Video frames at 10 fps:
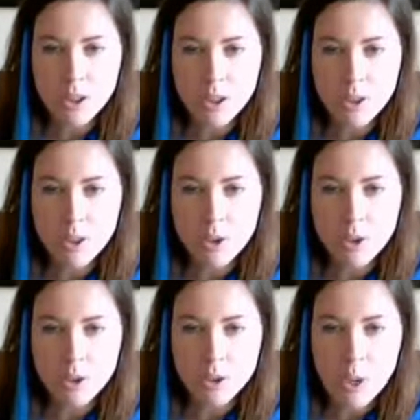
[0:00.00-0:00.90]
use
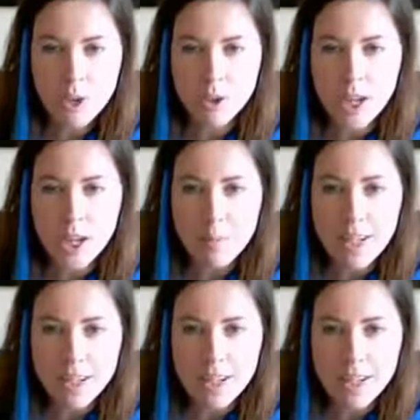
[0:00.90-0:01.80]
your spatial
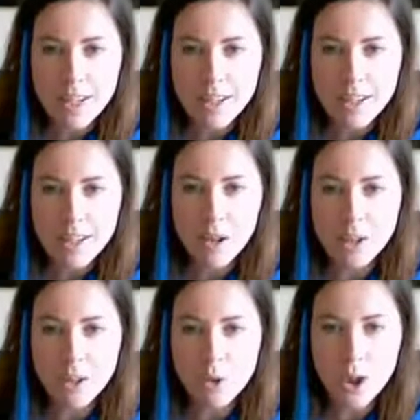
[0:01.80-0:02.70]
database and edit it
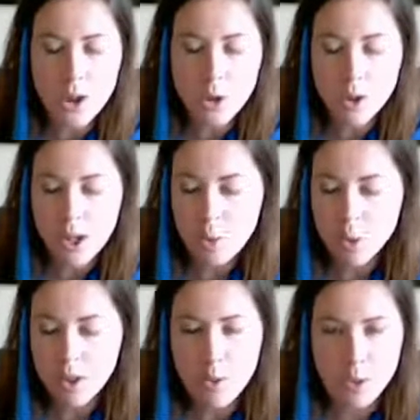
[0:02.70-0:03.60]
as you go
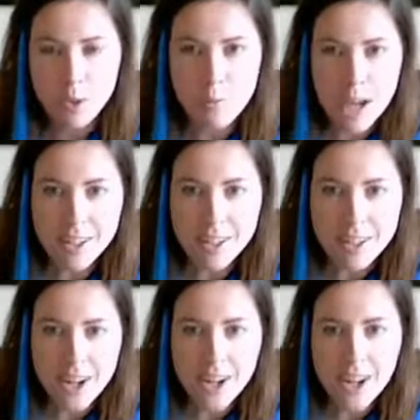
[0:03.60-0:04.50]
without going back
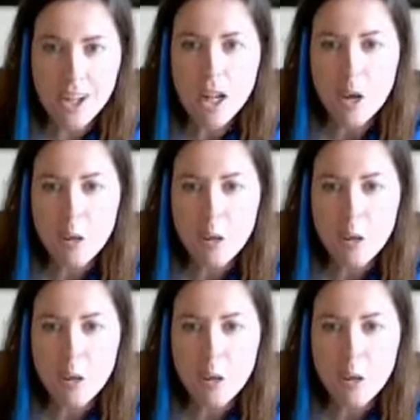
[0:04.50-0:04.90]
into Arc.